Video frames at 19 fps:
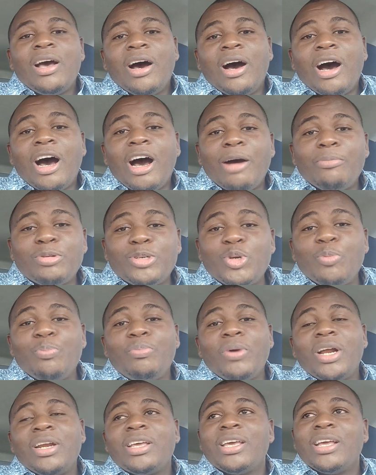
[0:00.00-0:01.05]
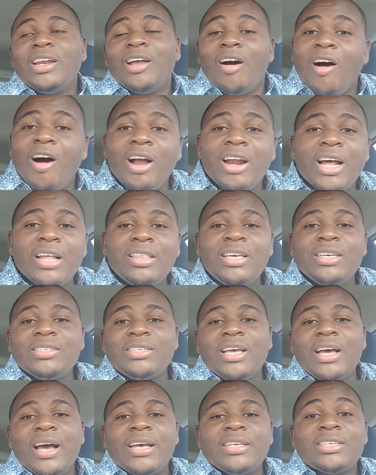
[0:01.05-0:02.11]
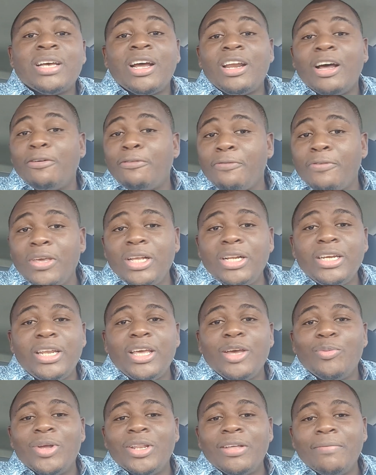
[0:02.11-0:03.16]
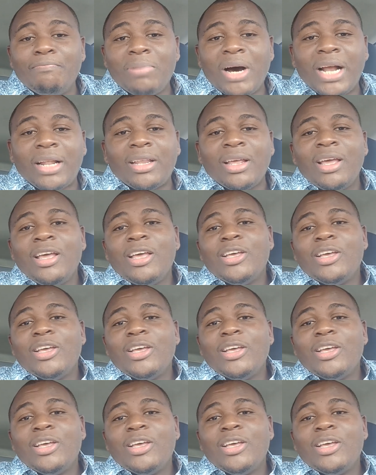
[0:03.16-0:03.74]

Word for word: um, Shubman Gill, all of these guys had a field day with the bat,